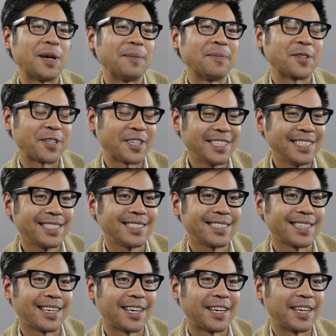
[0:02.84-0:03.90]
I'm Chris.
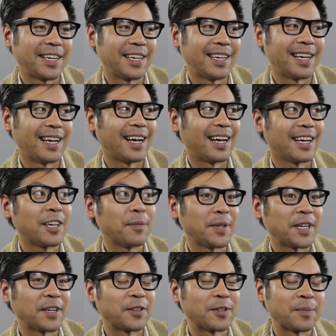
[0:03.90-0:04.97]
I am an
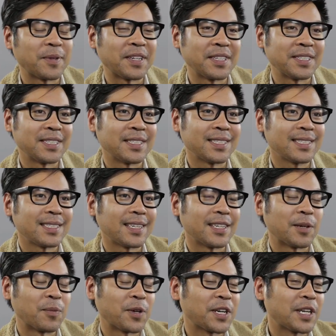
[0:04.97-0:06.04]
anthropologist, and
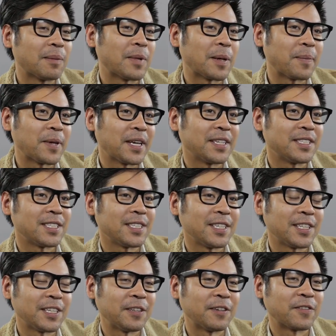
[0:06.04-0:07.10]
I'm working on my PhD
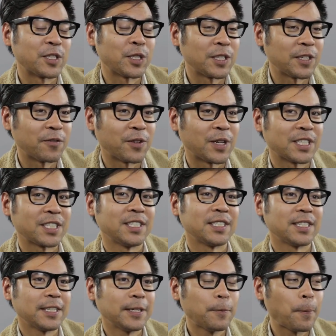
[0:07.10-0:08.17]
at the University of
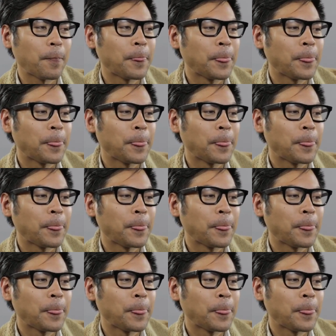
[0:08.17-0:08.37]
Washington.